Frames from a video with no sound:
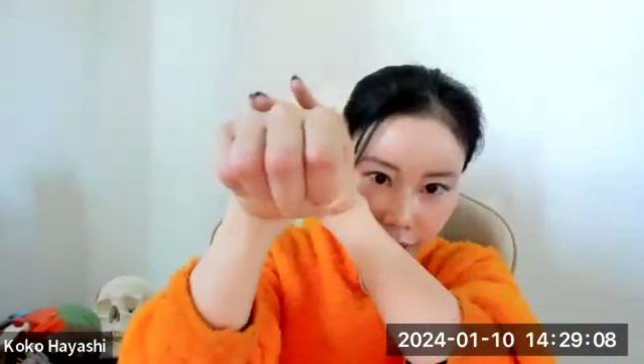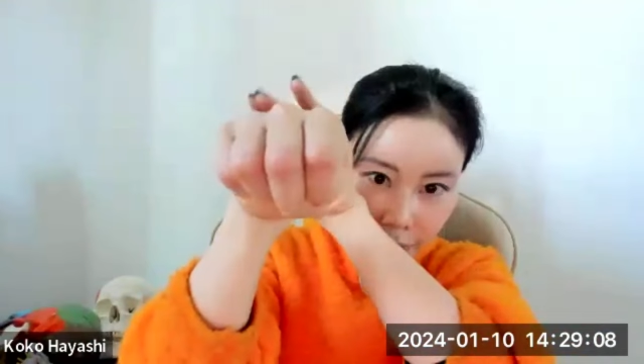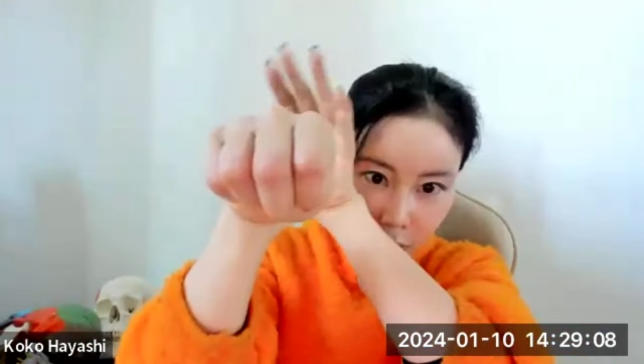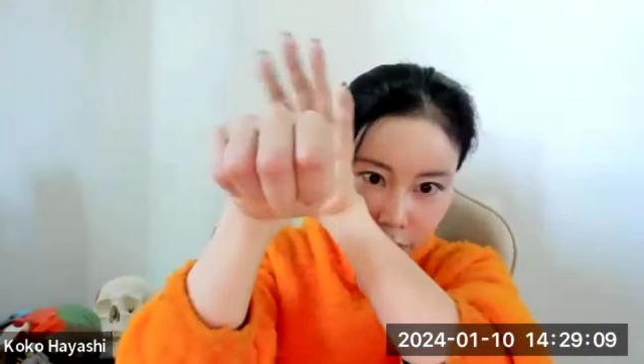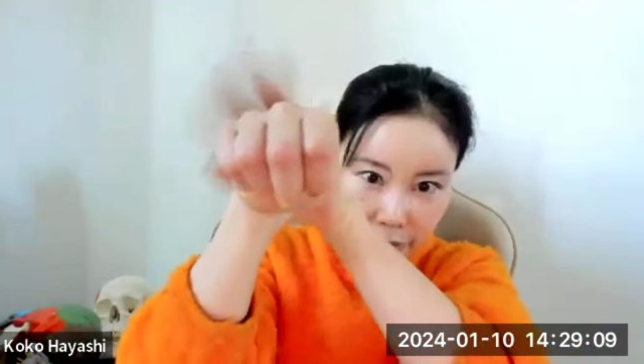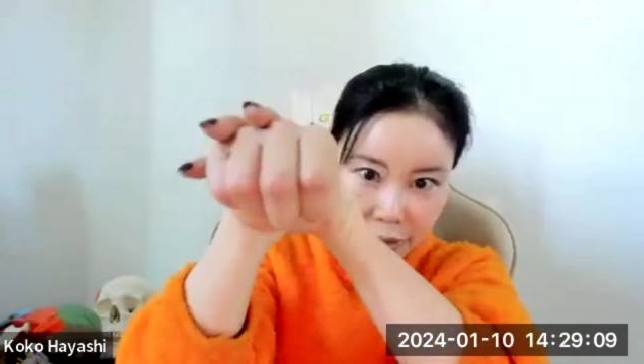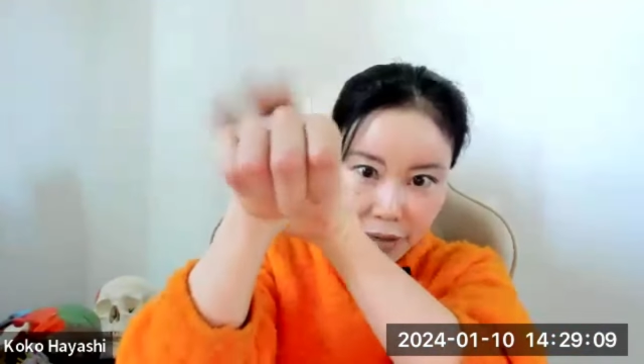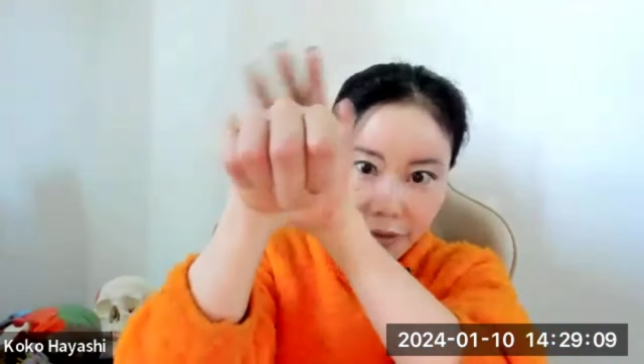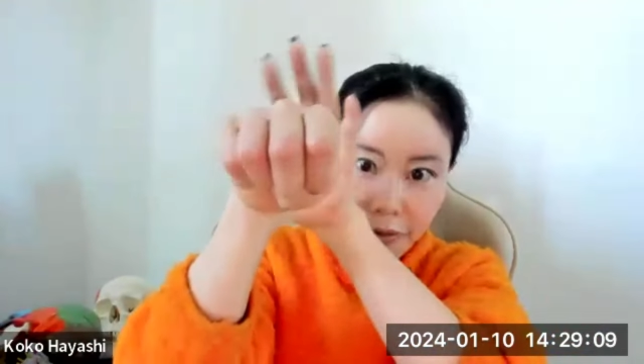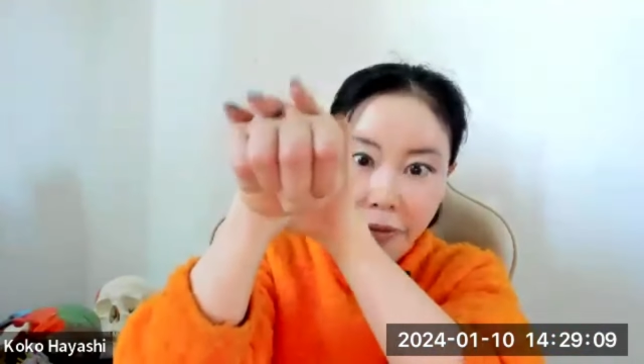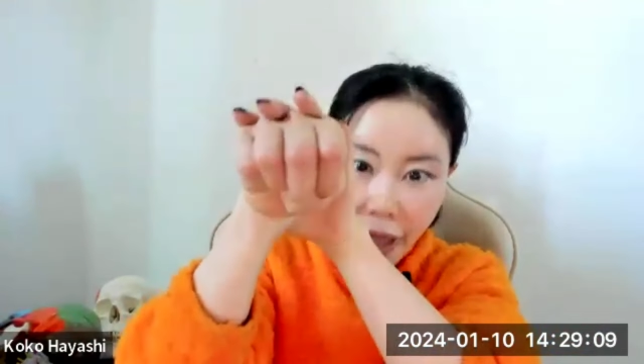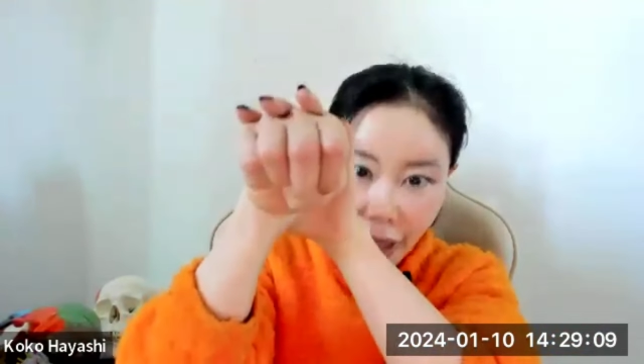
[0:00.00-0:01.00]
eyeball, there's a
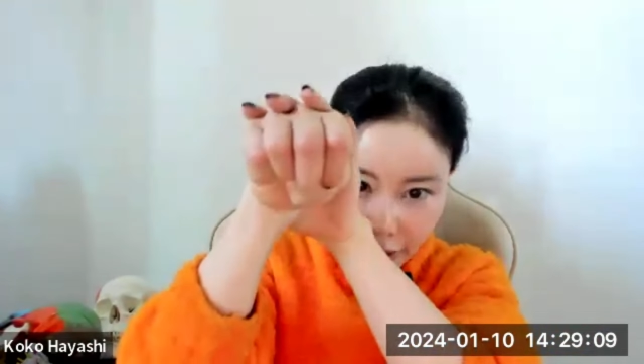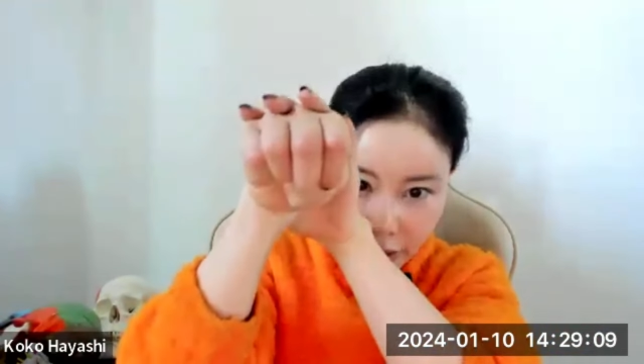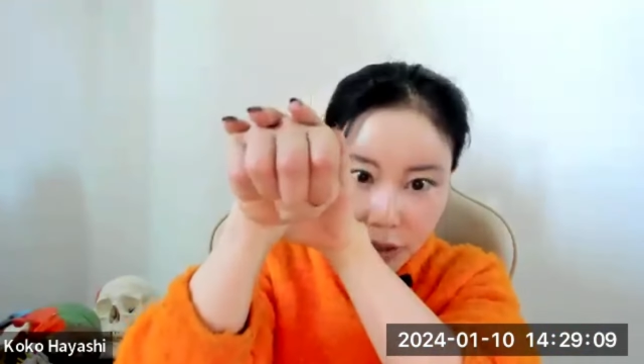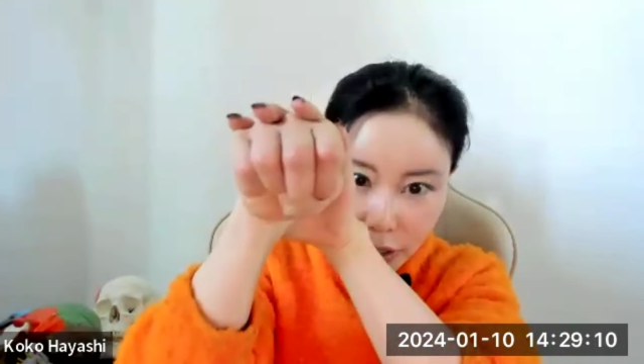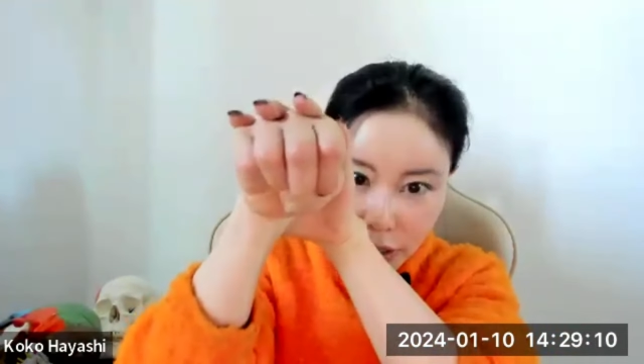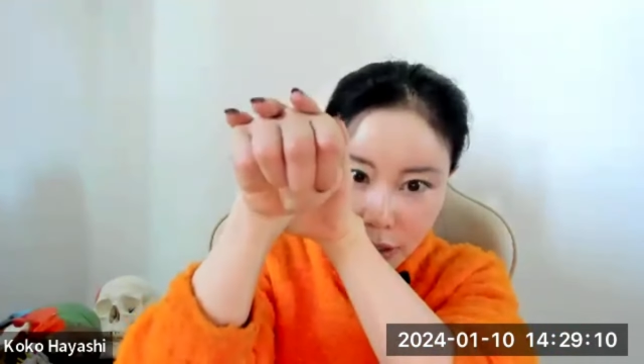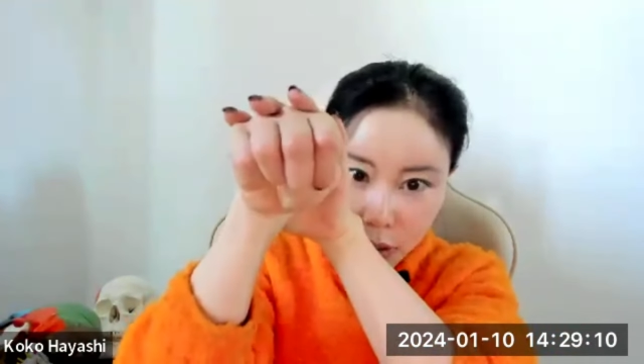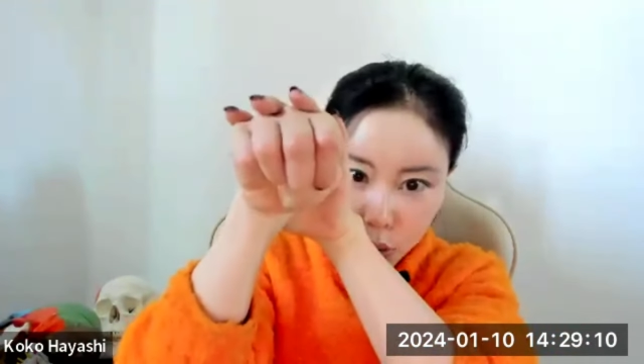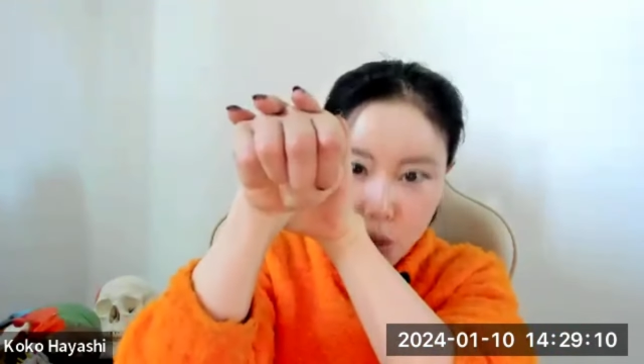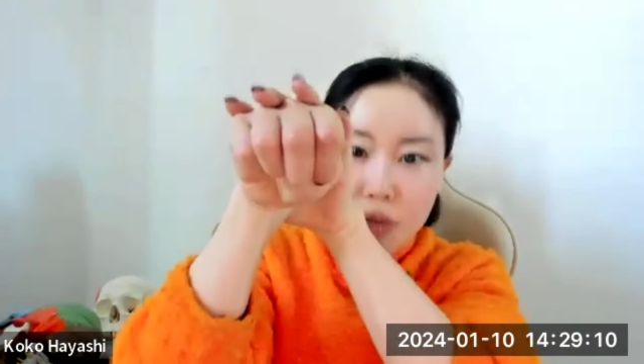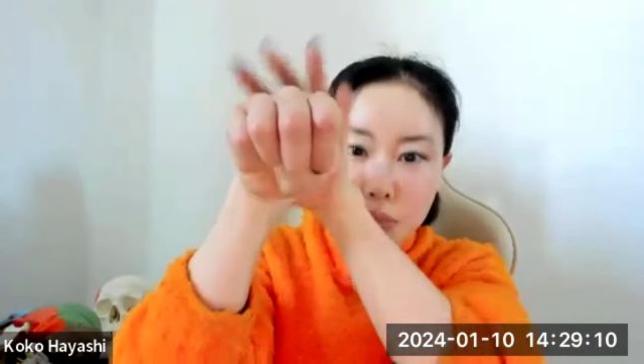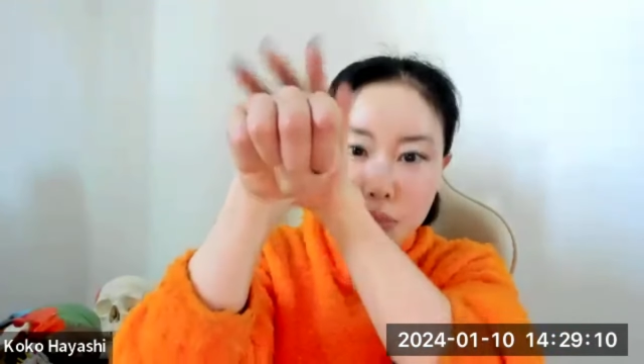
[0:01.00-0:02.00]
fat
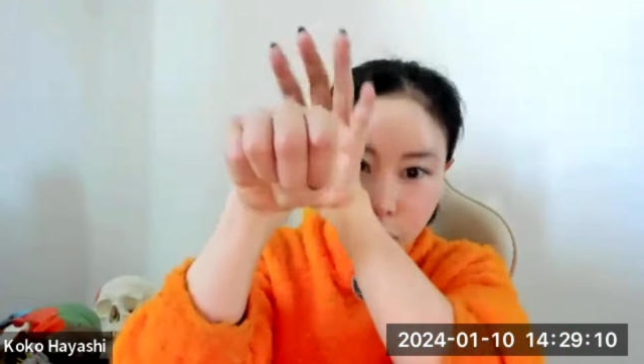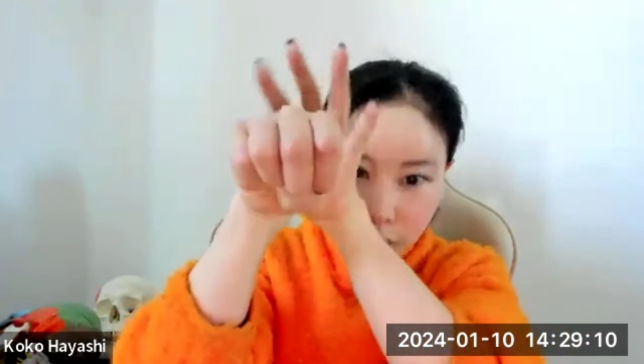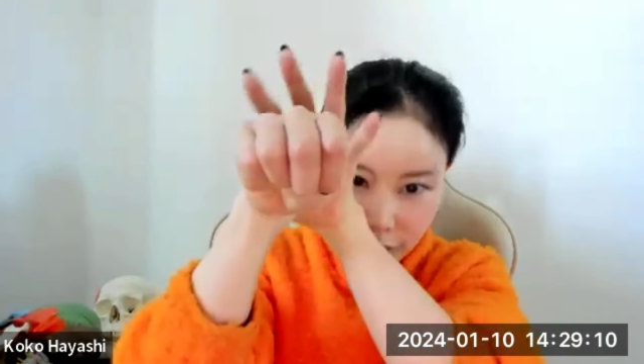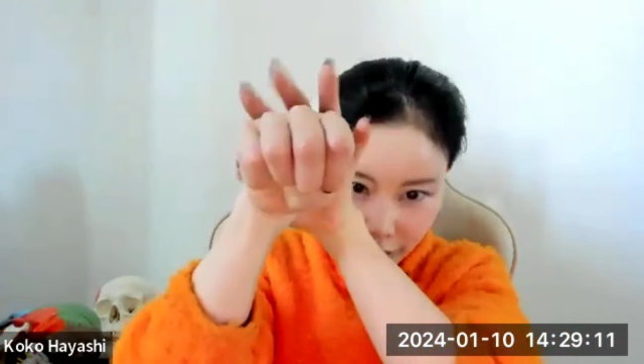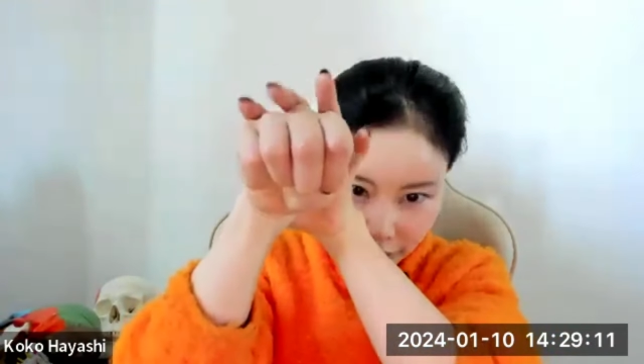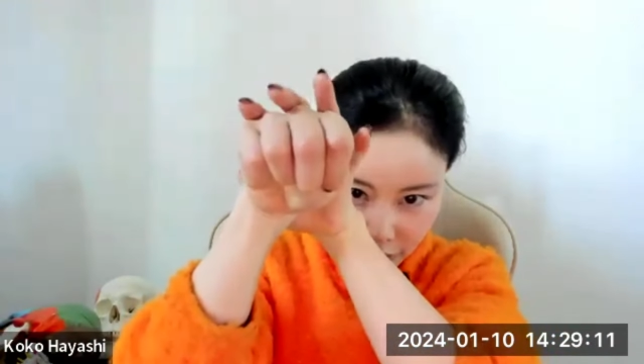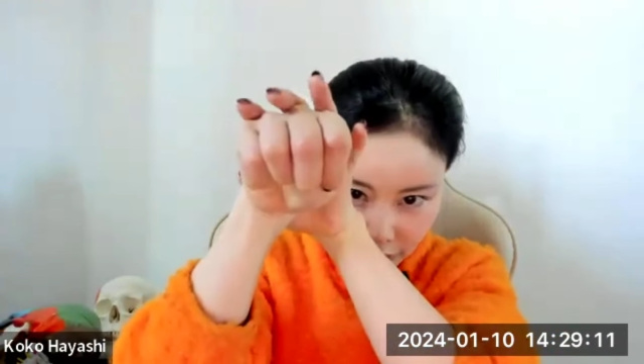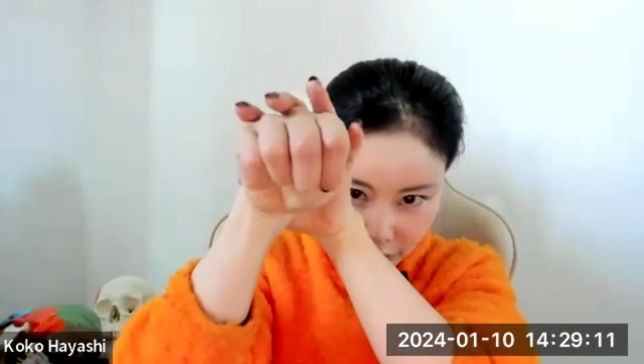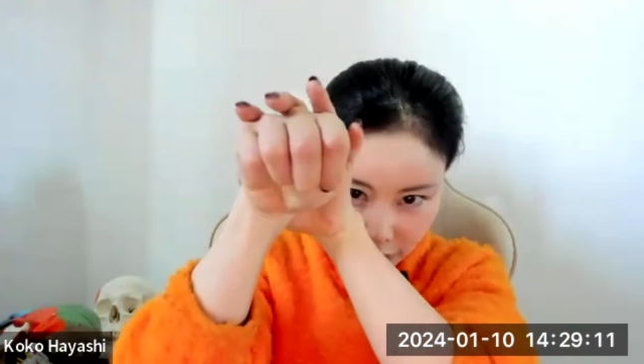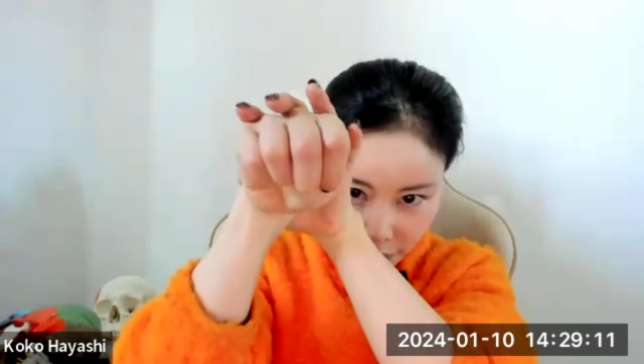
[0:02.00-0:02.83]
to protect it.